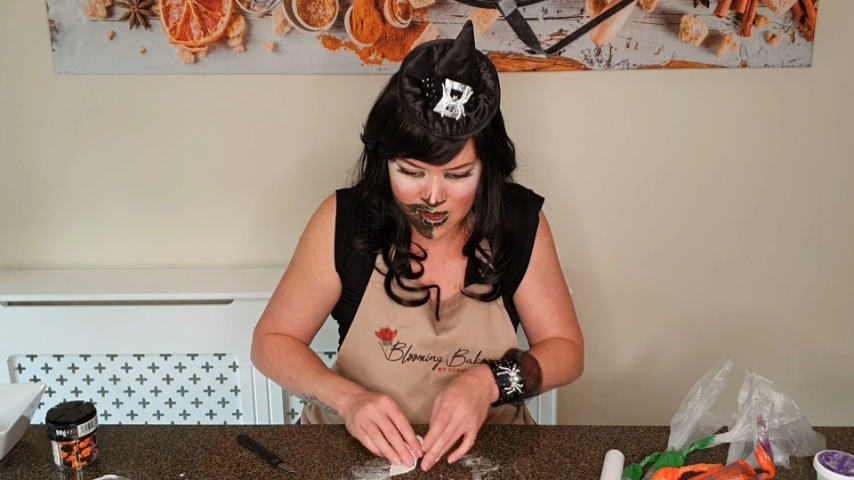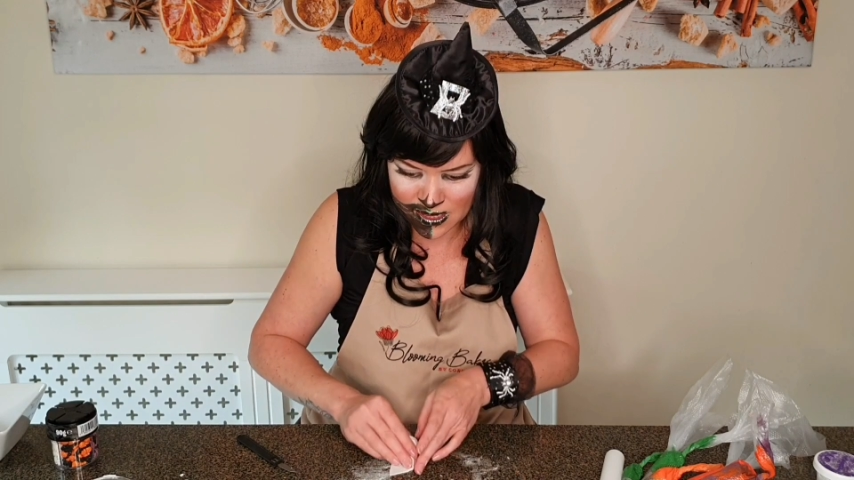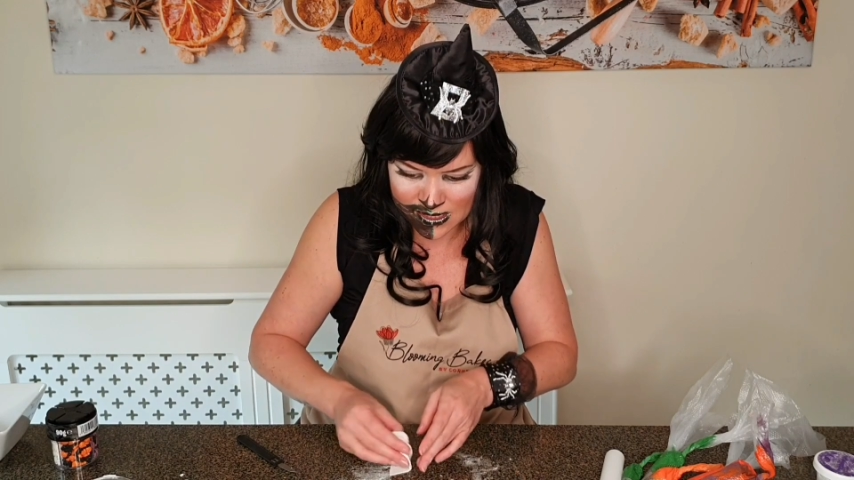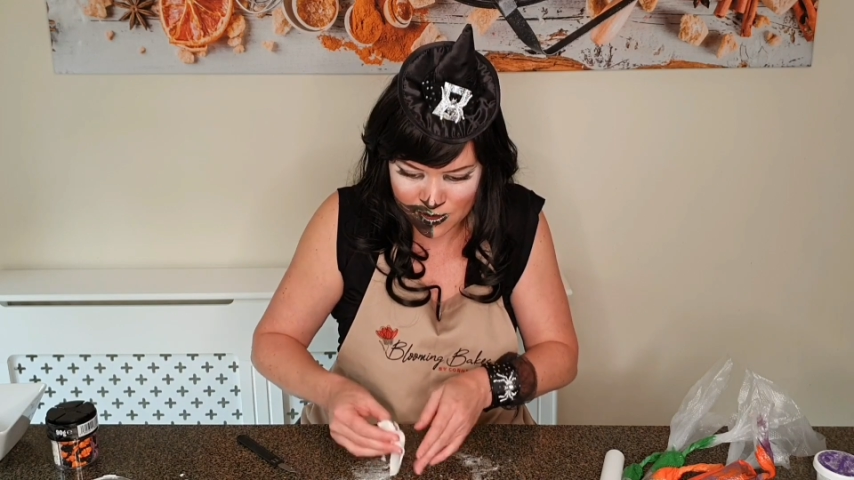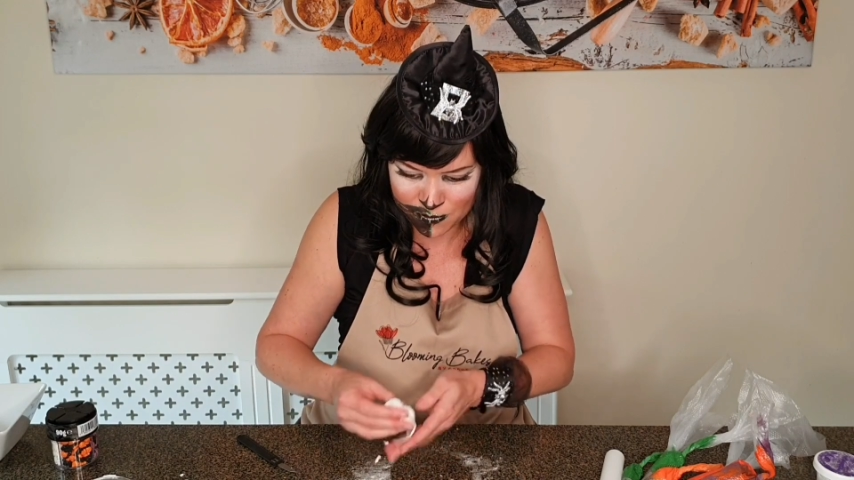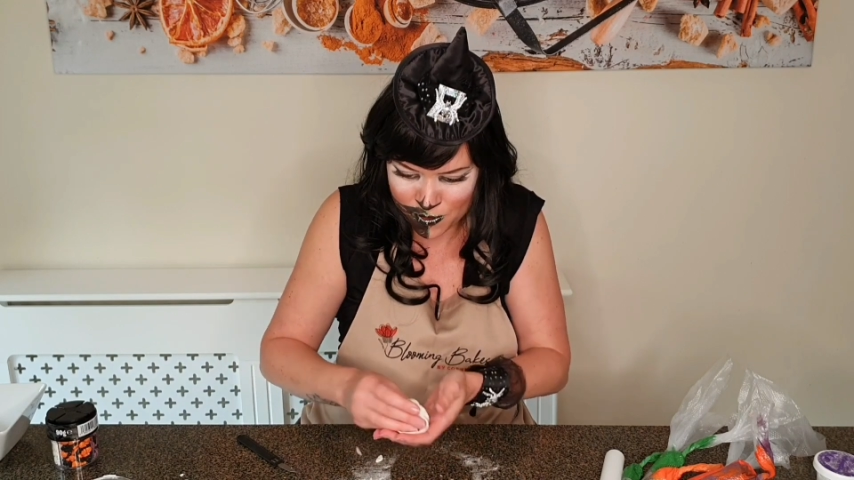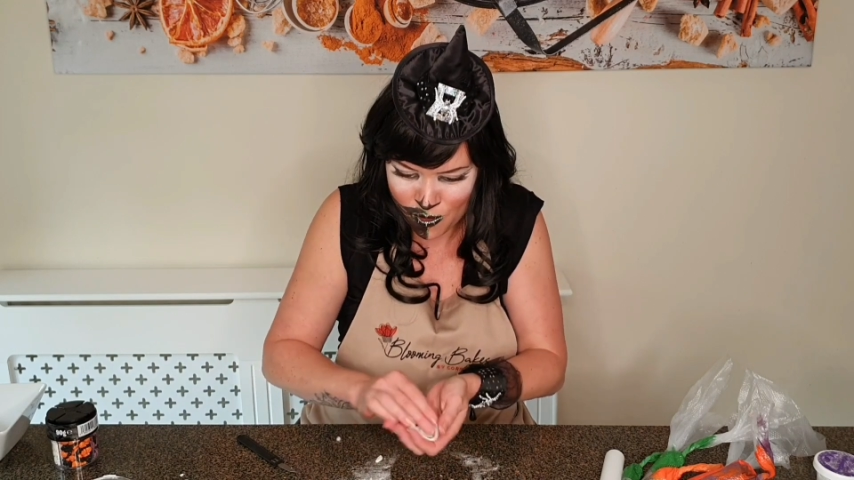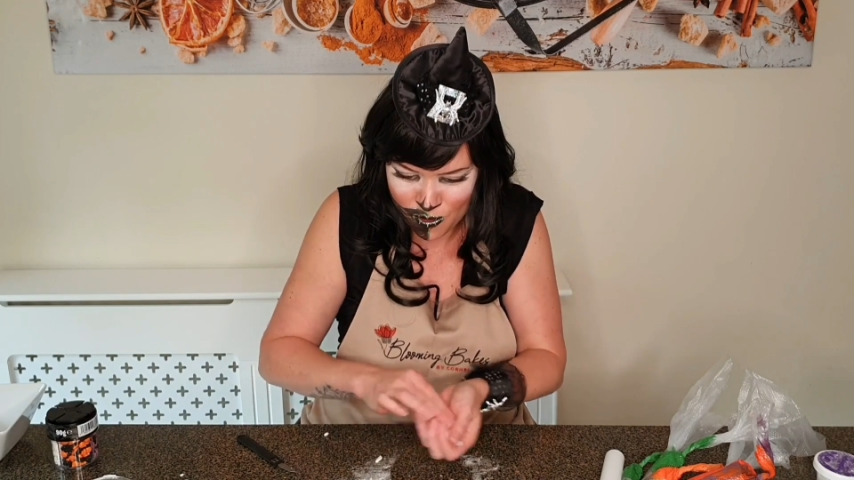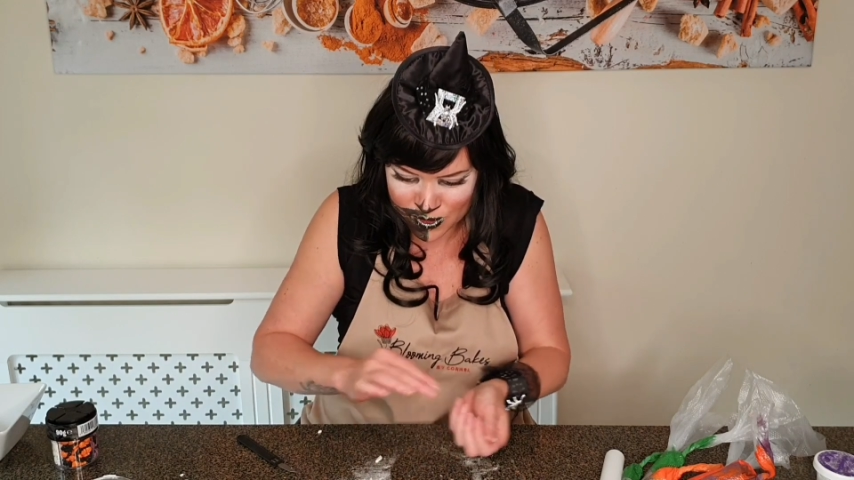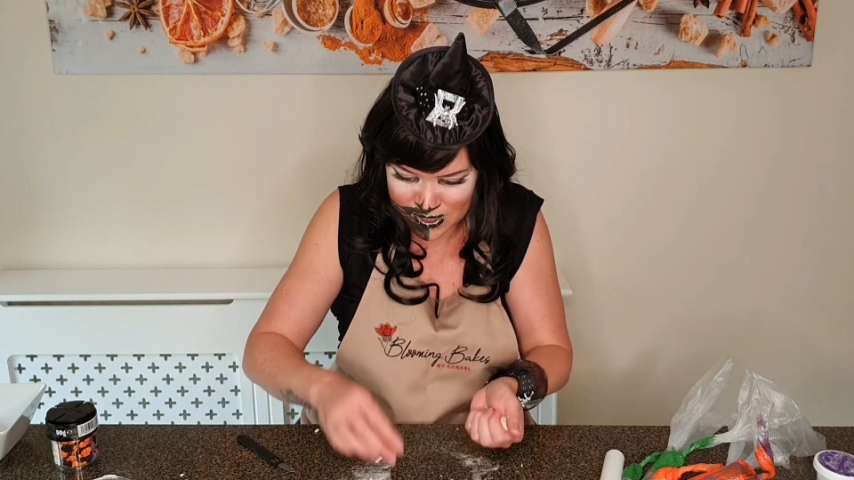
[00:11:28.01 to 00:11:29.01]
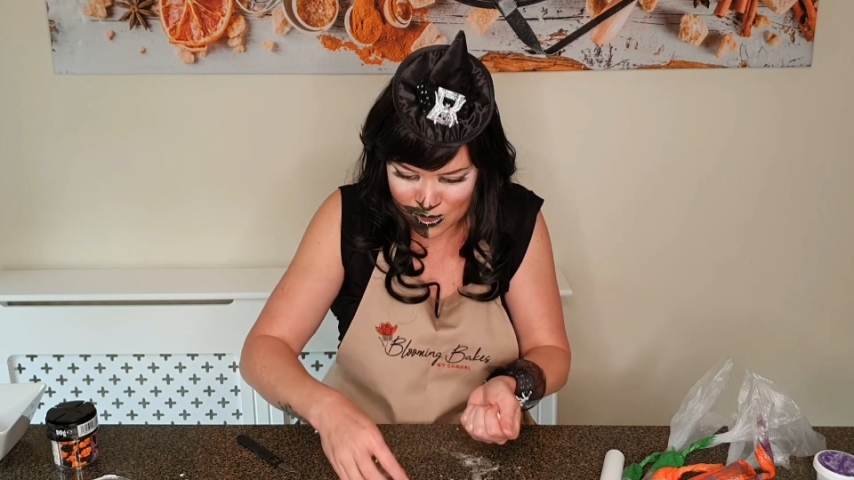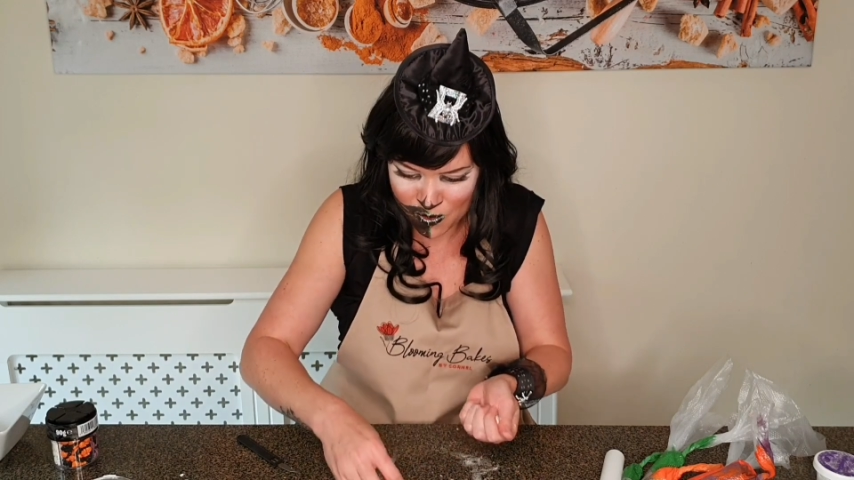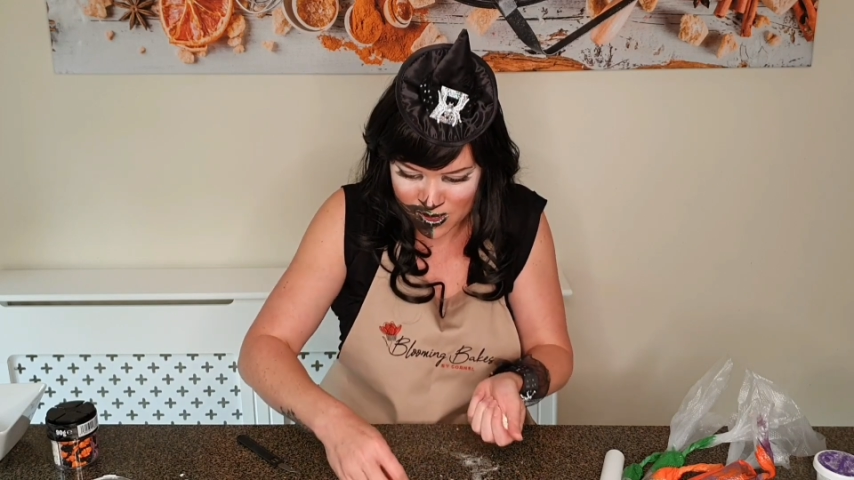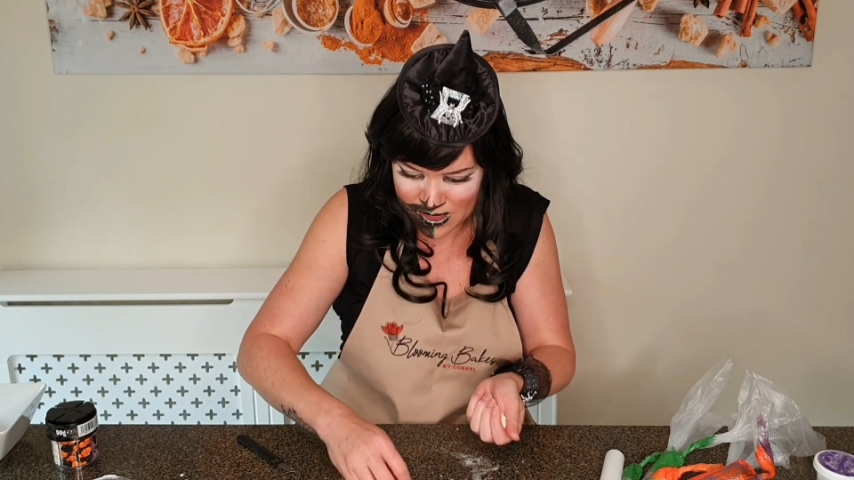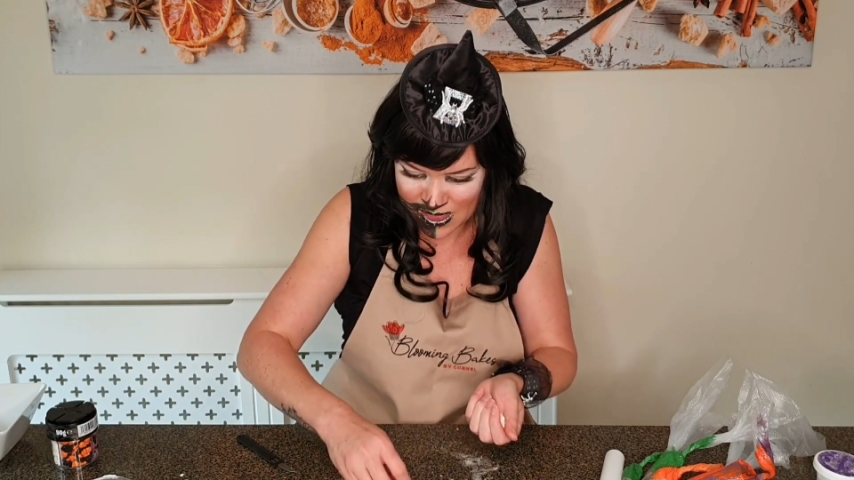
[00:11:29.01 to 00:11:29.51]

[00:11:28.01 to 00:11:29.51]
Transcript: That's of course the one